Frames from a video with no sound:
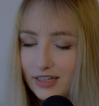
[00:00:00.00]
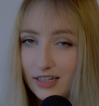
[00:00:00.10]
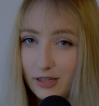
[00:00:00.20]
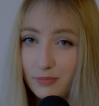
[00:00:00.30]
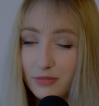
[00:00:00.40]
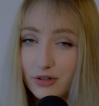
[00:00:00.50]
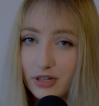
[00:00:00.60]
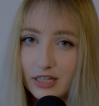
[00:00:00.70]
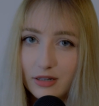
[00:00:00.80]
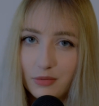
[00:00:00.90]
I'll pour
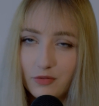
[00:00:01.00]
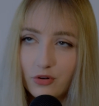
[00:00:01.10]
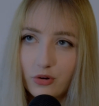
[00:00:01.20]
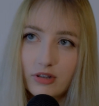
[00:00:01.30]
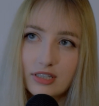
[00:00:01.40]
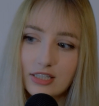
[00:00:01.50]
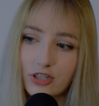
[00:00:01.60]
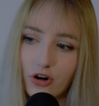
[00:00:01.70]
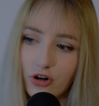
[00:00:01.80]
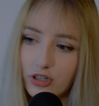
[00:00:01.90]
it before we'll
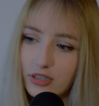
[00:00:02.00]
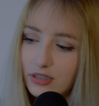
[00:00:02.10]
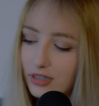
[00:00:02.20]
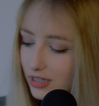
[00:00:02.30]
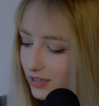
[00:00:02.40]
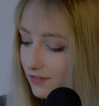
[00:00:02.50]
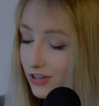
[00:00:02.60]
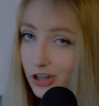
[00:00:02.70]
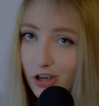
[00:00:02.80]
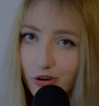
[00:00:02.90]
start the
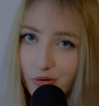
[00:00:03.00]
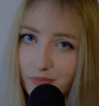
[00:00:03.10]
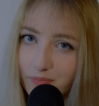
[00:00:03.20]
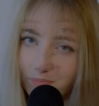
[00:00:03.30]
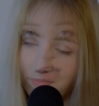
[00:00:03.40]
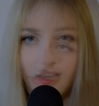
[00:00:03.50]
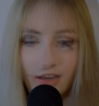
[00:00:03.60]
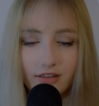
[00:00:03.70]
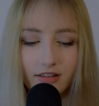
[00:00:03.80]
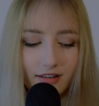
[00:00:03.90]
video. I
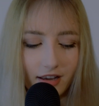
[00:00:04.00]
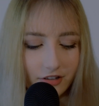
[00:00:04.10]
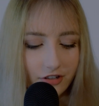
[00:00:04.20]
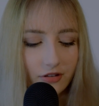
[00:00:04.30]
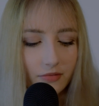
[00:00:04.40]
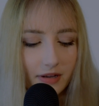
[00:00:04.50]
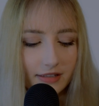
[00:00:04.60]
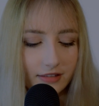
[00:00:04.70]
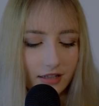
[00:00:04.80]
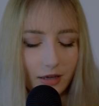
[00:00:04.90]
think I just
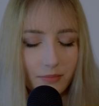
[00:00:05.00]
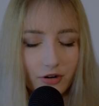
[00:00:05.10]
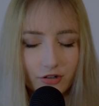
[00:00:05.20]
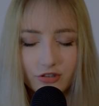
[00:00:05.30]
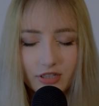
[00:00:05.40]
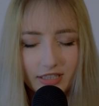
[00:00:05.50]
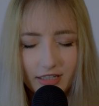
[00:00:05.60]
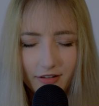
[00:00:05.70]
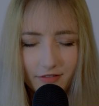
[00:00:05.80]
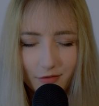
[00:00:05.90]
went like partially
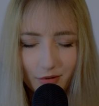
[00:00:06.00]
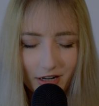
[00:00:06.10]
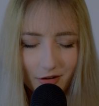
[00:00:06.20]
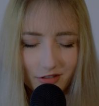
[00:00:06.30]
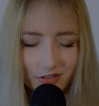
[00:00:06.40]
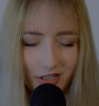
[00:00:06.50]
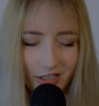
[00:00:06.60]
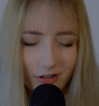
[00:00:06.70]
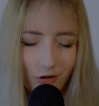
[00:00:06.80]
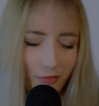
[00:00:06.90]
deaf when I was trying
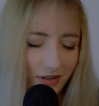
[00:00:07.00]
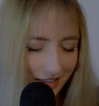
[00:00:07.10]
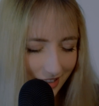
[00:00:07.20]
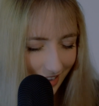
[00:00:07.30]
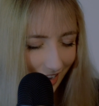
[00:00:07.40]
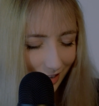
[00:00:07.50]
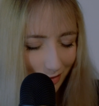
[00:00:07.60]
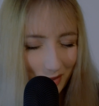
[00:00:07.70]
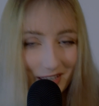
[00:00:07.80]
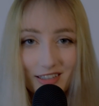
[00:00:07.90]
to open the can
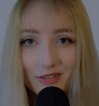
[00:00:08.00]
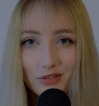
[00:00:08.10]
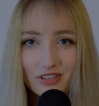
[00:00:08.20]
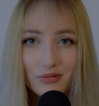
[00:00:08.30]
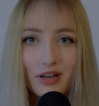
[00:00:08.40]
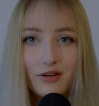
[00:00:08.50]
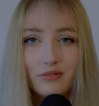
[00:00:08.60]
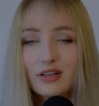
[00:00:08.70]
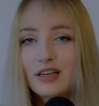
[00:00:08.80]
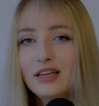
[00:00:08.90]
because it was so
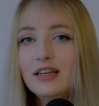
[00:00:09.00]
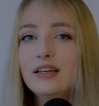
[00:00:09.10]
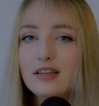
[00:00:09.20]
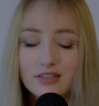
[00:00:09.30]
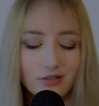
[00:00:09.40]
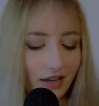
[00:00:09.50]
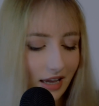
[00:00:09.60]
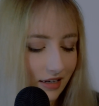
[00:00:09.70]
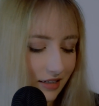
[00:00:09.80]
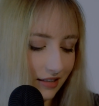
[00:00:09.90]
loud. So I
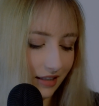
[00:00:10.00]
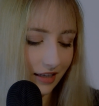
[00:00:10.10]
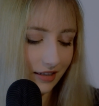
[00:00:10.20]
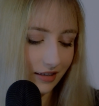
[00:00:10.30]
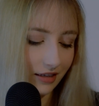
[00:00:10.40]
edit that.